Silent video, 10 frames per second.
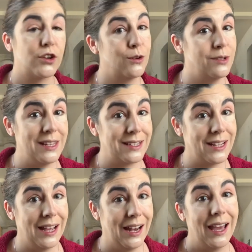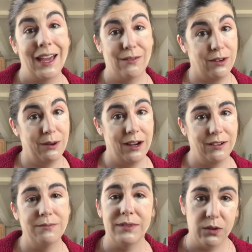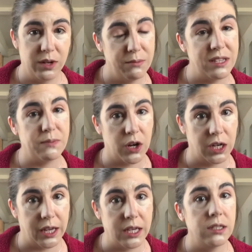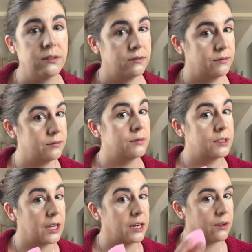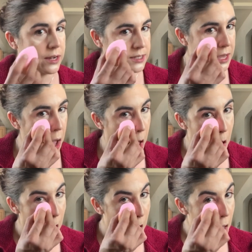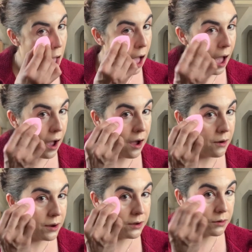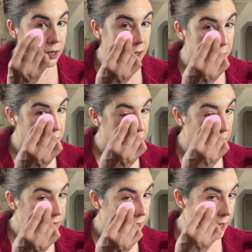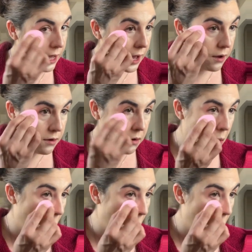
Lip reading: Girls like to highlight everywhere. They want to be sparkly. It's kind of crazy. All right, we're gonna buff that out.